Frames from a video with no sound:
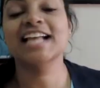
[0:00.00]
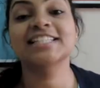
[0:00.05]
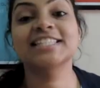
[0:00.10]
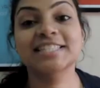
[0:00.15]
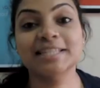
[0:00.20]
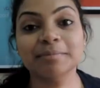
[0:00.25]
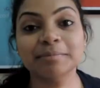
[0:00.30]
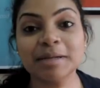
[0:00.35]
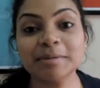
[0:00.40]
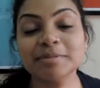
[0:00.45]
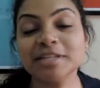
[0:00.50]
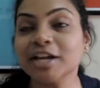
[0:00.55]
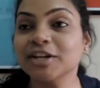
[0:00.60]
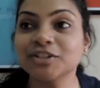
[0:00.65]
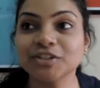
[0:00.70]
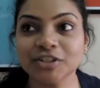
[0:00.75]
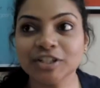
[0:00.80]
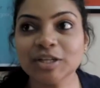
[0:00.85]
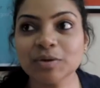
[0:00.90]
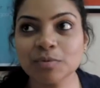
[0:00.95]
And sometimes
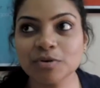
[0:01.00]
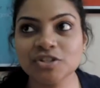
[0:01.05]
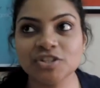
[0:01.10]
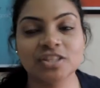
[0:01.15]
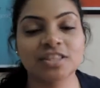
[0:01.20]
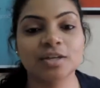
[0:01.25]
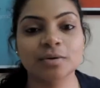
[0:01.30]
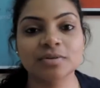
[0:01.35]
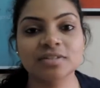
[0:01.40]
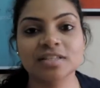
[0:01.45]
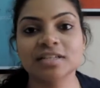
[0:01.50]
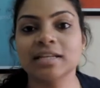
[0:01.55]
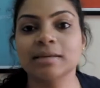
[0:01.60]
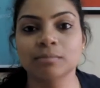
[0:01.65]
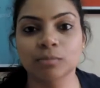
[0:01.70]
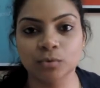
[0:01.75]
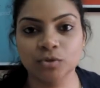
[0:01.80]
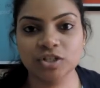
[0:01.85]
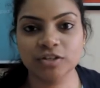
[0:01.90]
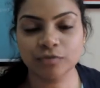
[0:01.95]
I really wish that there was an
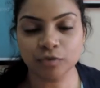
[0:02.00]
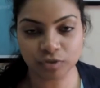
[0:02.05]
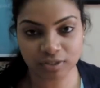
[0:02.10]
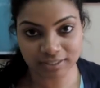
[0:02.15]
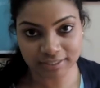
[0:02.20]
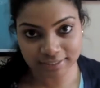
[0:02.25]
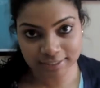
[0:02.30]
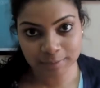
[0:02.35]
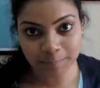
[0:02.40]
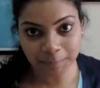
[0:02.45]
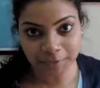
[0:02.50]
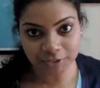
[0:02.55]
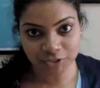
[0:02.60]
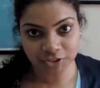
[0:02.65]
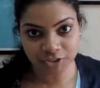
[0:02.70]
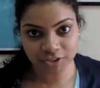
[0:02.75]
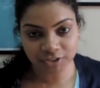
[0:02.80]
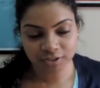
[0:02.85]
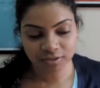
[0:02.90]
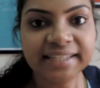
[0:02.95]
emoji for the
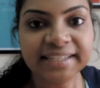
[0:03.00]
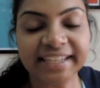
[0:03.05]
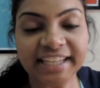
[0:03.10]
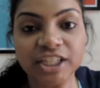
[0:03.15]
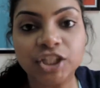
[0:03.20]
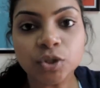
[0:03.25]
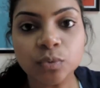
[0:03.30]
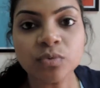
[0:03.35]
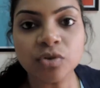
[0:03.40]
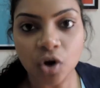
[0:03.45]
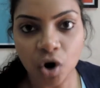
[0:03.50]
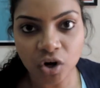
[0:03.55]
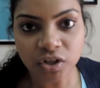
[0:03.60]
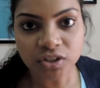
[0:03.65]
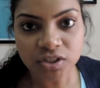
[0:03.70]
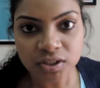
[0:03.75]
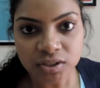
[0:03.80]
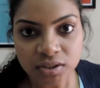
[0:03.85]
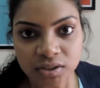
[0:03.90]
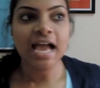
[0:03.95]
expression, can you
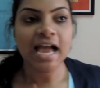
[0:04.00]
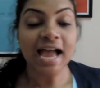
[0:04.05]
not?